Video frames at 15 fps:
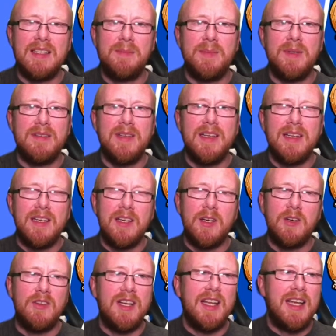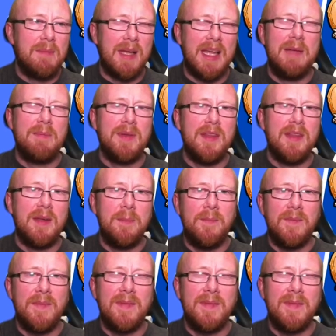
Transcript: but currently I'm keeping them.